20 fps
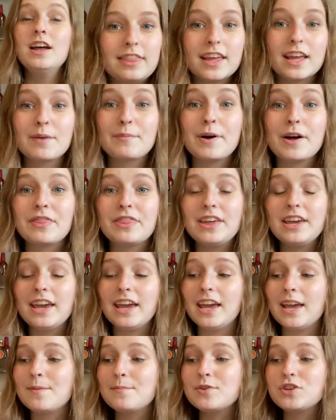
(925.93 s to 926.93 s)
Think about
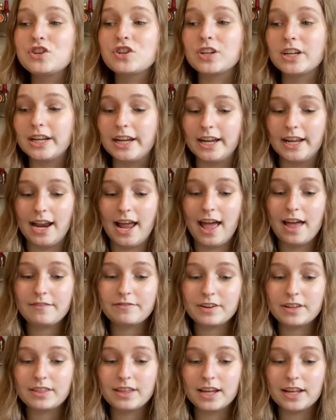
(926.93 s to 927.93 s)
the imagery and
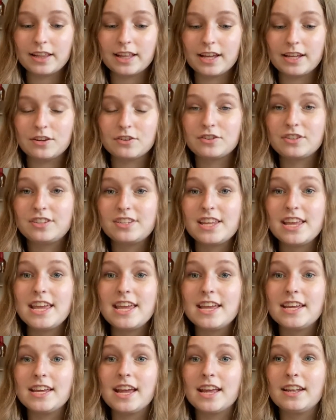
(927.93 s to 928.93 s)
everything that you're
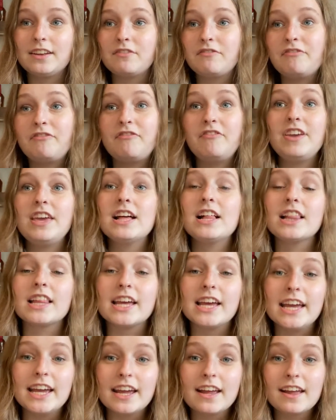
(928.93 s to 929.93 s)
seeing and
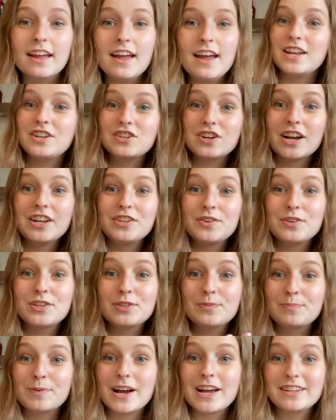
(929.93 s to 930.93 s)
feeling and trying to
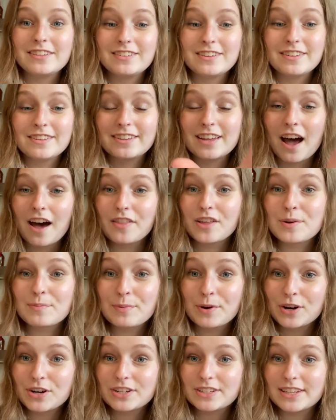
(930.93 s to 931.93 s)
express to this other
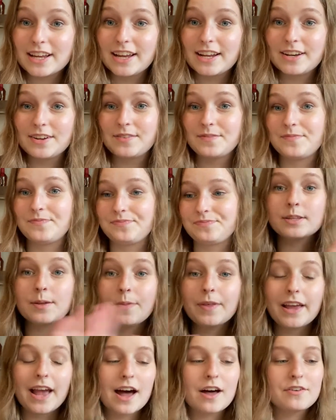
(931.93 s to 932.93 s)
person.
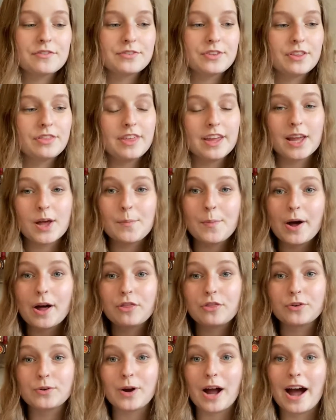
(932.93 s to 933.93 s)
Something else to think
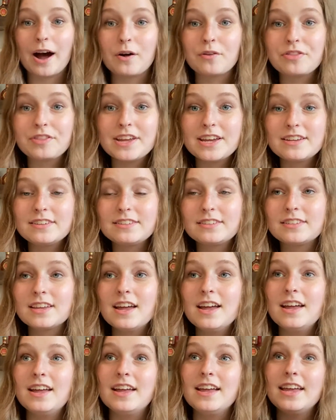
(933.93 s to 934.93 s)
about throughout this
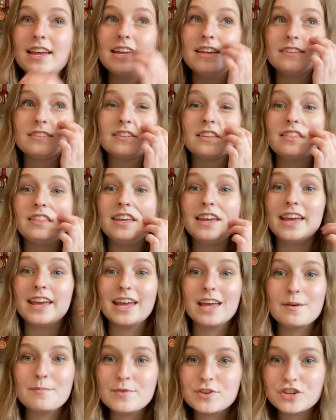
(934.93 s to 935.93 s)
is the
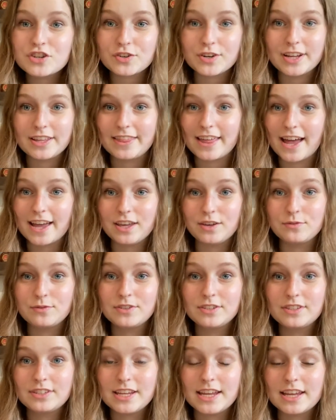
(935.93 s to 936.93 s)
imagery that you
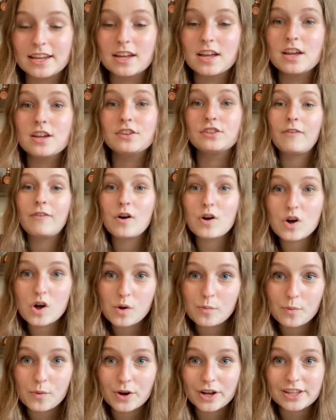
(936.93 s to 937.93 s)
see.
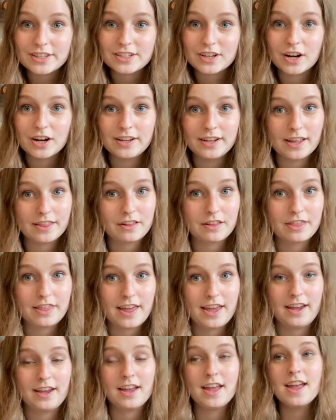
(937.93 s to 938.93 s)
Focal points are another
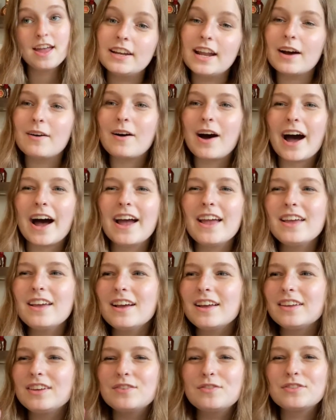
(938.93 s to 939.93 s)
thing. Now,
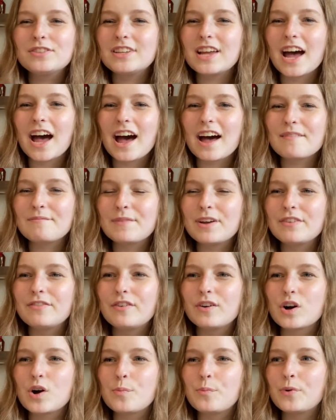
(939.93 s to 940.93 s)
I used to have my
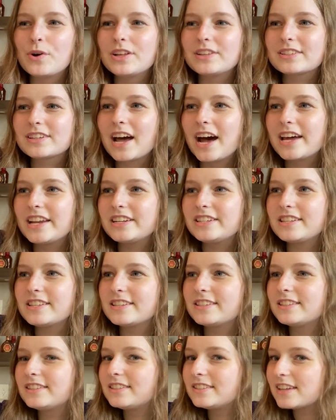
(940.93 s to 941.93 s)
focal points kind of to
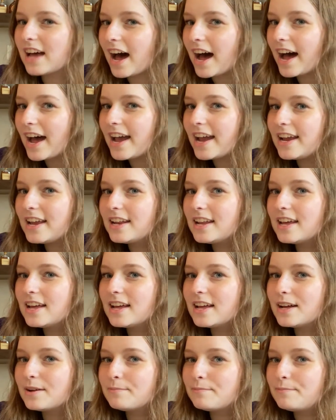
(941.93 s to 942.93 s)
the side,
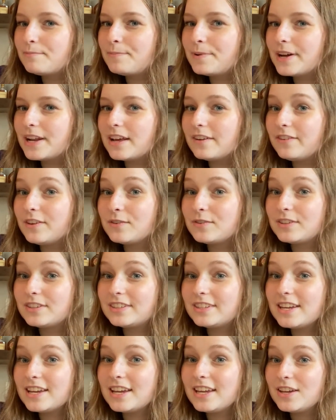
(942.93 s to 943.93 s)
but if you
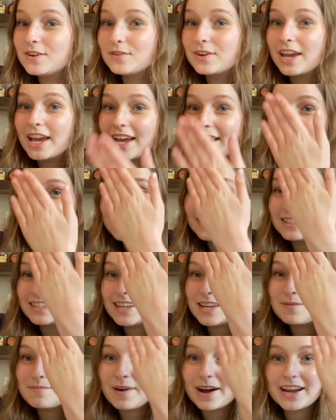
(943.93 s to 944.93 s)
see, you can't
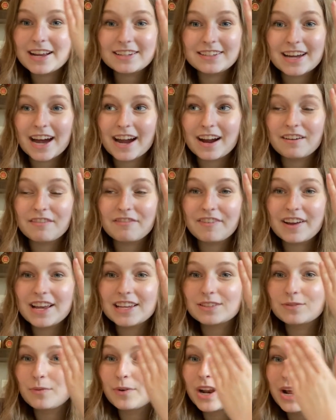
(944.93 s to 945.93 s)
see my entire
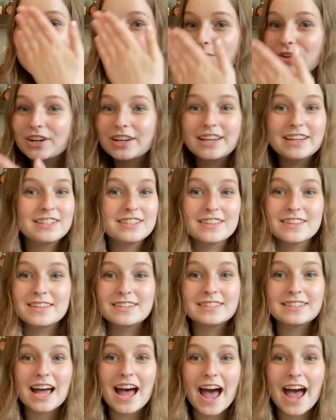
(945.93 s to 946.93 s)
face when I'm looking to the
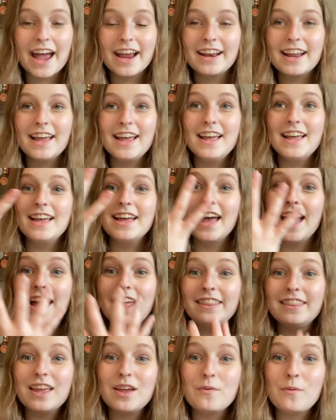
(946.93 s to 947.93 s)
side,
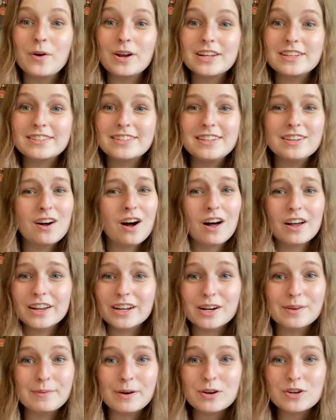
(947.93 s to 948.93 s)
and they want to see all
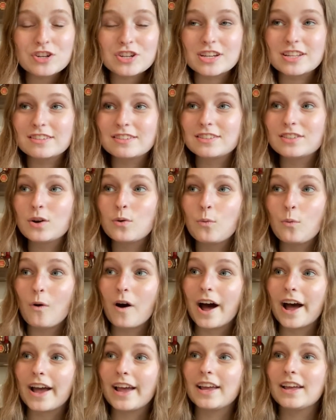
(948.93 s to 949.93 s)
your emotions. So
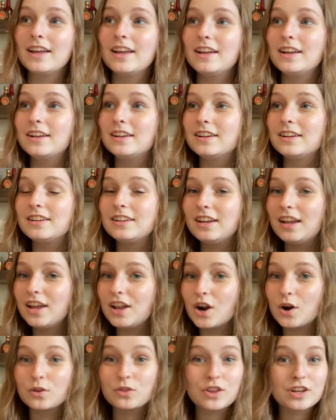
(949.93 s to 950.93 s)
why,
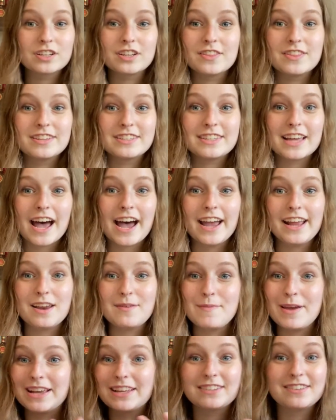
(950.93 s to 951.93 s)
look to the side
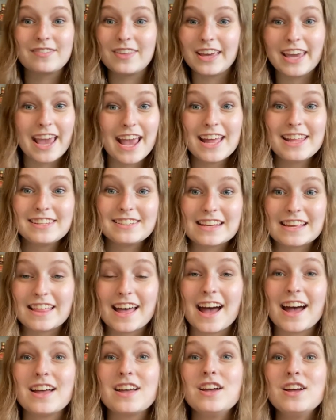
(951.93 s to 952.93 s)
and make it so they can't see
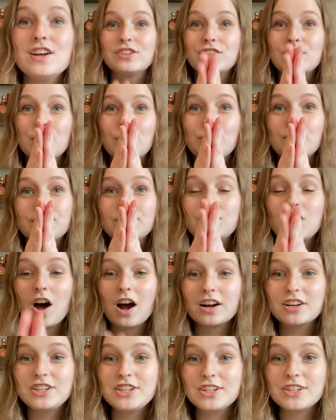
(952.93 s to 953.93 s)
that? So
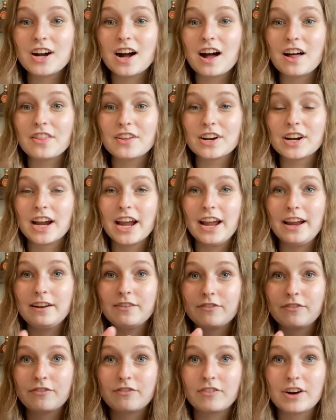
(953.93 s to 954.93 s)
talk to your other
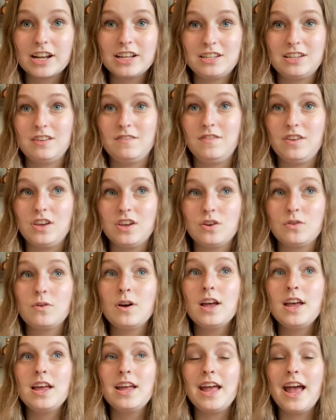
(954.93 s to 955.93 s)
in front of
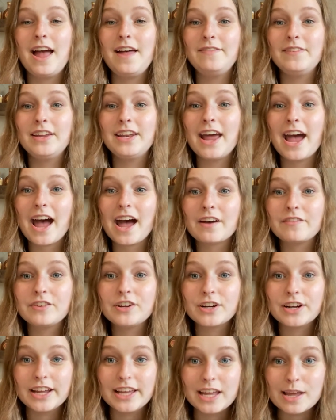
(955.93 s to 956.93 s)
you, and then have
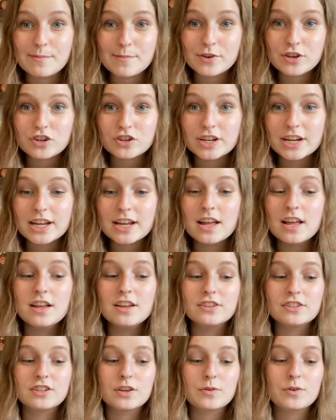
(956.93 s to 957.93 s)
your imagery.
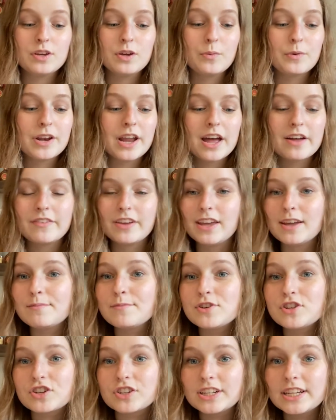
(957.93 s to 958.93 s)
So you want to have
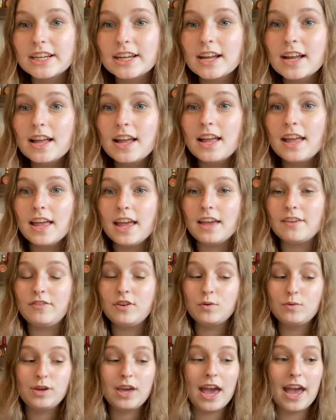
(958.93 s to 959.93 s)
imagery
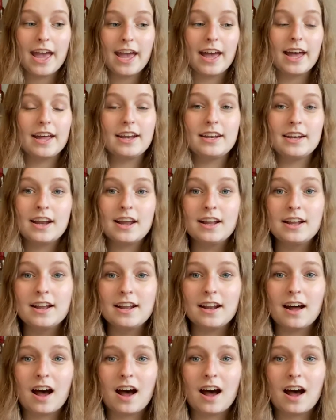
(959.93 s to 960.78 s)
if you can.